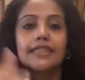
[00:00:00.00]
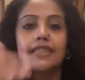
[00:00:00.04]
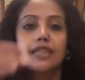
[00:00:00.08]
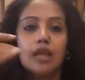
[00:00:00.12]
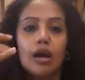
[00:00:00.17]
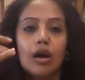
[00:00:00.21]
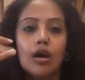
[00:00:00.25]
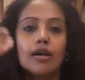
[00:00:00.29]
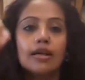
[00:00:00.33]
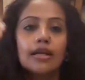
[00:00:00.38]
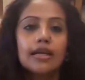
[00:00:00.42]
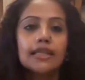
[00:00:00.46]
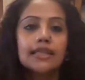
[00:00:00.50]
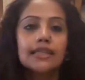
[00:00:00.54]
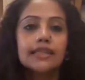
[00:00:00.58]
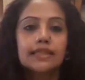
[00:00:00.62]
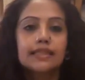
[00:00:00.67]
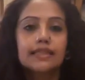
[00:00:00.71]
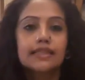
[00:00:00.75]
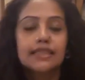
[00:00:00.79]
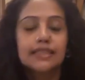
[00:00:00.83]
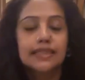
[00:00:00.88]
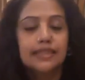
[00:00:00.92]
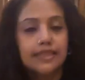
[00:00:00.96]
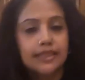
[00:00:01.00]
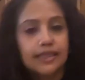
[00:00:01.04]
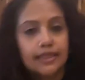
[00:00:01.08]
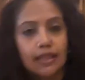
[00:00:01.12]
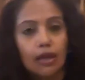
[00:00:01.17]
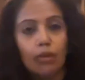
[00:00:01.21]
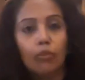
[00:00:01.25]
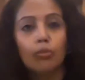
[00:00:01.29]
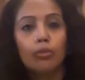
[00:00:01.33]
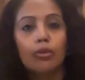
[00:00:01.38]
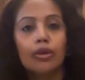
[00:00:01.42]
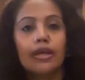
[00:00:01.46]
As long as it's
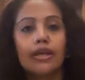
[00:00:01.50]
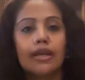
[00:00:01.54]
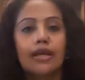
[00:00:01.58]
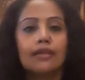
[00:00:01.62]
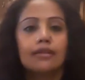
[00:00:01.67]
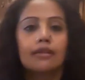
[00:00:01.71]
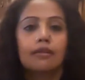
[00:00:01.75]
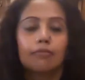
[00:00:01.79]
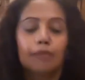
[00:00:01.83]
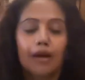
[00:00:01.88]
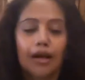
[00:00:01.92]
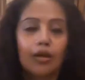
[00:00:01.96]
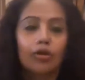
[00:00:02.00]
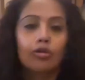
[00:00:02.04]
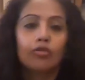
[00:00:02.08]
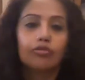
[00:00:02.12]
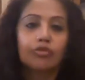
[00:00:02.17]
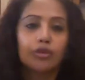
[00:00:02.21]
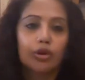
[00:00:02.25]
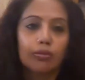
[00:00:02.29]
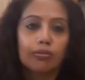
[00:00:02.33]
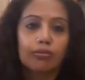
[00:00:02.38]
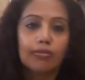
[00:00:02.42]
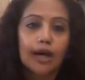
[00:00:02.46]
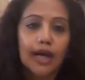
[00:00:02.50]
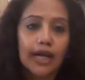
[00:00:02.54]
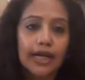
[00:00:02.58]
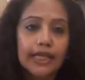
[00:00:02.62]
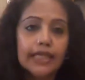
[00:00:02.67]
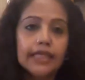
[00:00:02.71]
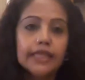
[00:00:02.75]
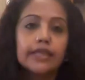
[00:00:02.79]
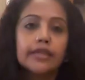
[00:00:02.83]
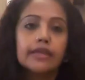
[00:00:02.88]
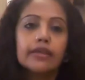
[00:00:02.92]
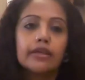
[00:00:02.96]
somewhere at the back of your
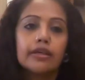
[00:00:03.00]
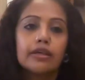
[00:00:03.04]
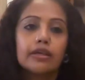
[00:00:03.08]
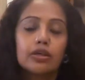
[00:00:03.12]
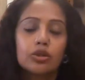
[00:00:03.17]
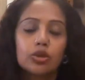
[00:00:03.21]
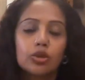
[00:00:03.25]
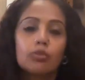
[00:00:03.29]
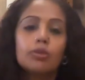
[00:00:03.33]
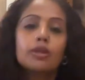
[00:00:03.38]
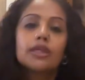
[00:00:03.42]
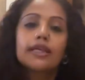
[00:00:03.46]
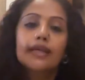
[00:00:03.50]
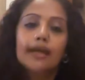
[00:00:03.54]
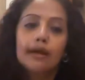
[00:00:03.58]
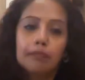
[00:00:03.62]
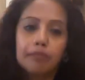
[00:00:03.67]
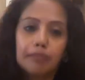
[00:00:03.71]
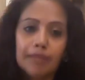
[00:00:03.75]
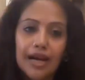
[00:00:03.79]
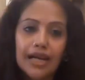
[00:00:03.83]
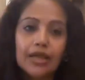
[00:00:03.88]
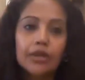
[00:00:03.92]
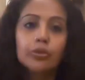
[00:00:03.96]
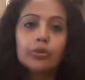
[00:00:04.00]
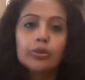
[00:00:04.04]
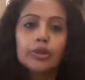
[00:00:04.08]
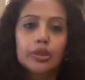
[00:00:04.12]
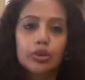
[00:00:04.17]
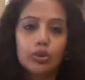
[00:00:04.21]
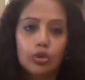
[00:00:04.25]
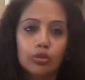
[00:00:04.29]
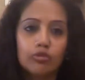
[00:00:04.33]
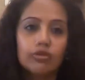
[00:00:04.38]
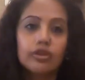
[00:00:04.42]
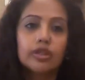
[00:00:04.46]
mind, you will come back to
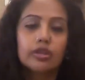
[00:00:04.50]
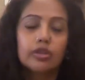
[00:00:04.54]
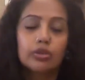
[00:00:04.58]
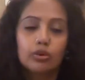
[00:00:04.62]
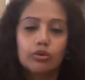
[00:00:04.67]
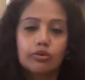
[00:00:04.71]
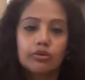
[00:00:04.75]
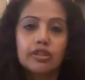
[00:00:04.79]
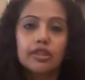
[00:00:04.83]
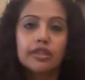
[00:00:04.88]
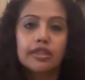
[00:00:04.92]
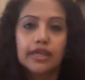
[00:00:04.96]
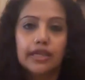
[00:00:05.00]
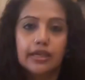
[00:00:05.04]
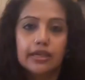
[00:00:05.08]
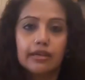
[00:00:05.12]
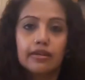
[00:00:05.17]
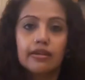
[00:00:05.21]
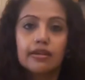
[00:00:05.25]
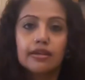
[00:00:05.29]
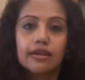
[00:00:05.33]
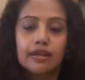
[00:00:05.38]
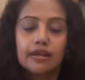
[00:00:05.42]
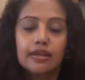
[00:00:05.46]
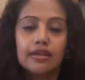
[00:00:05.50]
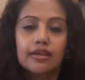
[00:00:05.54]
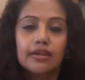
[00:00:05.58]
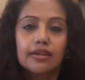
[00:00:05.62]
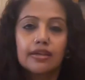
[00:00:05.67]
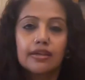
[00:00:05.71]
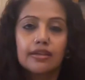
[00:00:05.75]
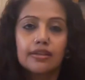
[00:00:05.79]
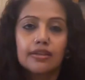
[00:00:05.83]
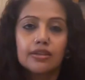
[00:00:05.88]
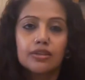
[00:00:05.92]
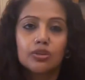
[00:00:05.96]
it over and over again.
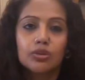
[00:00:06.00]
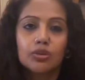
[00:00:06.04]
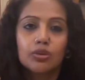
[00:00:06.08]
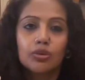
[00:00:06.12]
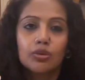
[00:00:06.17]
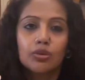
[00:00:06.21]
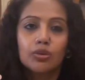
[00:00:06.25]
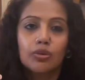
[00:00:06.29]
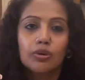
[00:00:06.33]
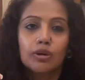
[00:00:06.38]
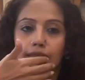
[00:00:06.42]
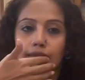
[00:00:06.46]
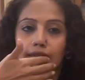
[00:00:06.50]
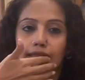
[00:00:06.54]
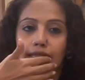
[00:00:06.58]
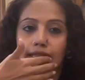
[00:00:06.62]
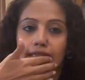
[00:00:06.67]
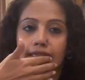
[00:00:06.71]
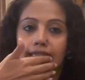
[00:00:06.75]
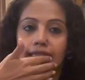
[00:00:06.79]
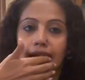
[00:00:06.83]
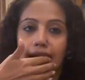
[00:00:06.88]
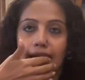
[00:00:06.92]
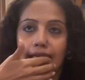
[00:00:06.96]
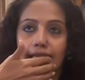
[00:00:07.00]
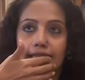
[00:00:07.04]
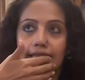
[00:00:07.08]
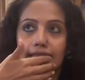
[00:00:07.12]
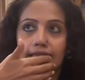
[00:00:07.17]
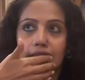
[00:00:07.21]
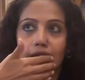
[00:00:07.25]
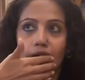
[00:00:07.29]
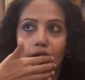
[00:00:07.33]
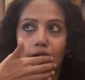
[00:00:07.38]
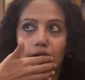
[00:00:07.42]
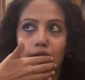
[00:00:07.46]
So I think that's
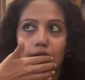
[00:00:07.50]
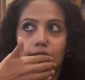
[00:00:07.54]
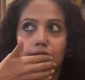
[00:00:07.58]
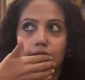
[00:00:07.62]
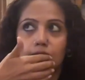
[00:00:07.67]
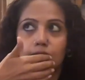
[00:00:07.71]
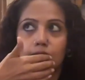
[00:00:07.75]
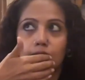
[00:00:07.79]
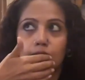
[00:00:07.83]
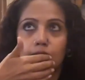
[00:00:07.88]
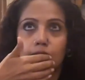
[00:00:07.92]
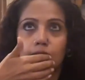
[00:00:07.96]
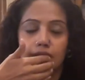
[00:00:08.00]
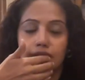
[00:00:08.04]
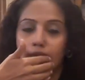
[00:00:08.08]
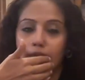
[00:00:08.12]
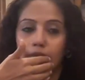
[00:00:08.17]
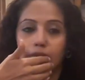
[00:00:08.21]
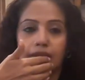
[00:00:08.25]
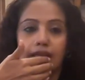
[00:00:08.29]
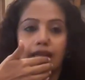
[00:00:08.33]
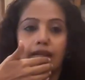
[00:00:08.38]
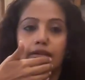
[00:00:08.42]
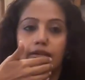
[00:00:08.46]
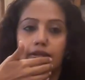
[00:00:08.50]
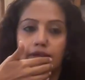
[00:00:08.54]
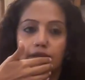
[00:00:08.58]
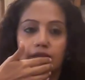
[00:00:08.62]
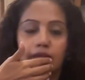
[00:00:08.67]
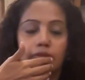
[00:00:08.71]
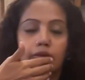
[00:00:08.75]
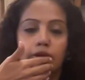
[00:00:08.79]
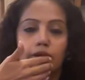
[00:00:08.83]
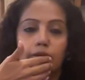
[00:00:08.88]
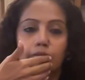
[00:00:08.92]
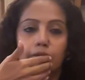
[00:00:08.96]
also something I
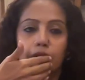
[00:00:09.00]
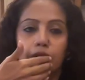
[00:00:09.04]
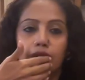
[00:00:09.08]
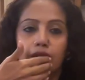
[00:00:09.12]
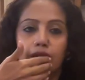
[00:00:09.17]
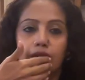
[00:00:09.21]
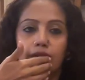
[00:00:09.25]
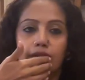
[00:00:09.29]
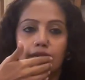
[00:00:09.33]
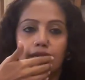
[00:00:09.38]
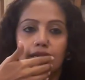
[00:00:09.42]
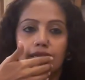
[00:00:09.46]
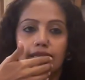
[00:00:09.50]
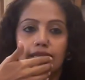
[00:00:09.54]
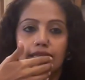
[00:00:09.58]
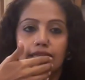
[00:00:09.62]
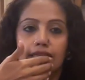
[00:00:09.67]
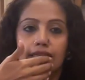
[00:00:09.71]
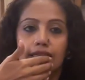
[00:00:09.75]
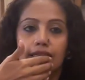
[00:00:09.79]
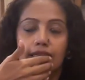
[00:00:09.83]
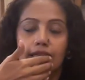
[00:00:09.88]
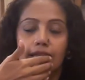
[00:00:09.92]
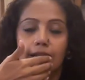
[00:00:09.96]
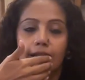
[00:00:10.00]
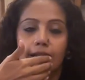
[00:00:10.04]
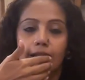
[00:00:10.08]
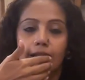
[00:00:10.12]
really want to put out there saying,